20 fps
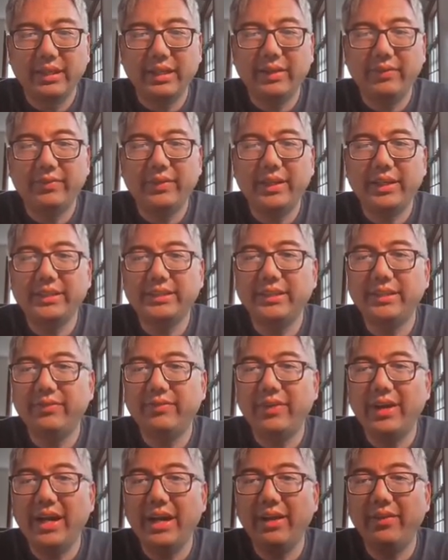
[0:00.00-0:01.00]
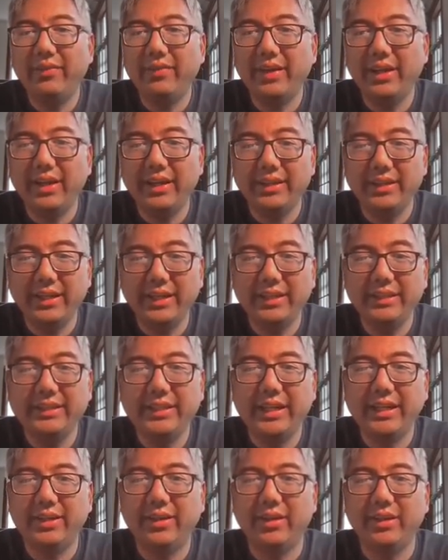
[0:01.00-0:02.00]
f takes e5, and then
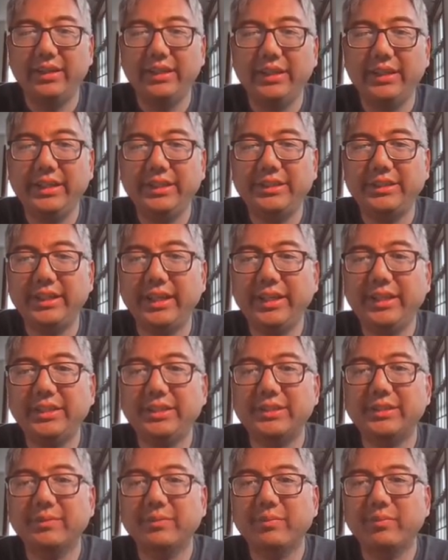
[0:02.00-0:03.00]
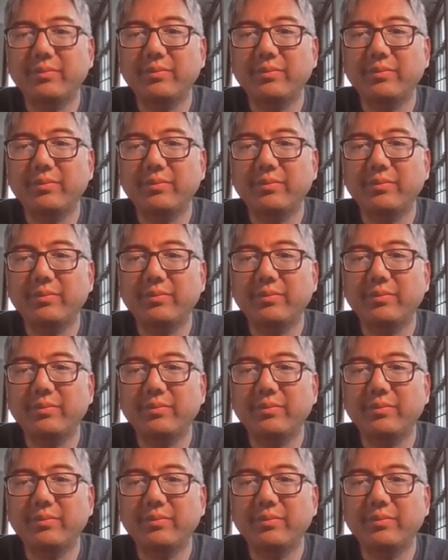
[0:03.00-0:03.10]
take on e6.